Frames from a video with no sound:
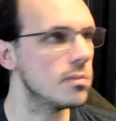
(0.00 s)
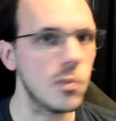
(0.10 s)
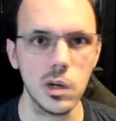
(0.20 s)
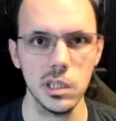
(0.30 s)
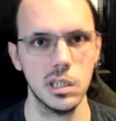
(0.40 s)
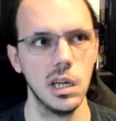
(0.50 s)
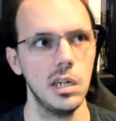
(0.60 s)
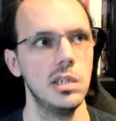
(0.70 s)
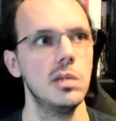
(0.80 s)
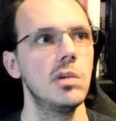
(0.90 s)
more insight
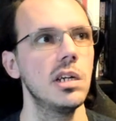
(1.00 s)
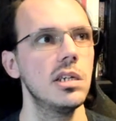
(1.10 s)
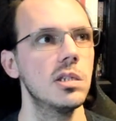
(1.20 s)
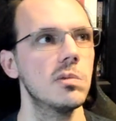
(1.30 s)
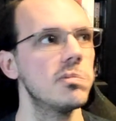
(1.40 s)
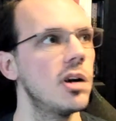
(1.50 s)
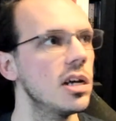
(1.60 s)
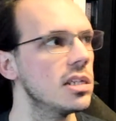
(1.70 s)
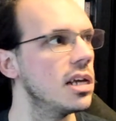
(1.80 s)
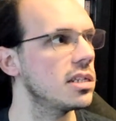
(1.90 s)
into Brandon's
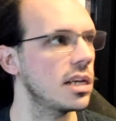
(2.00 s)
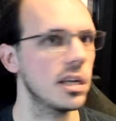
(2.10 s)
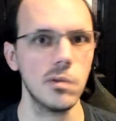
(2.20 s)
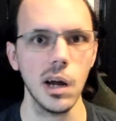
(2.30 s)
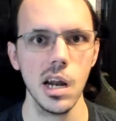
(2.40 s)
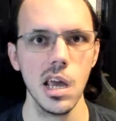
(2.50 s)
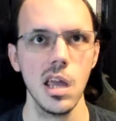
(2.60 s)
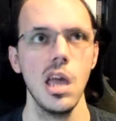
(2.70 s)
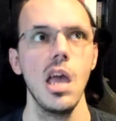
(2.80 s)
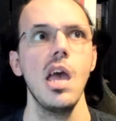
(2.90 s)
process and writing,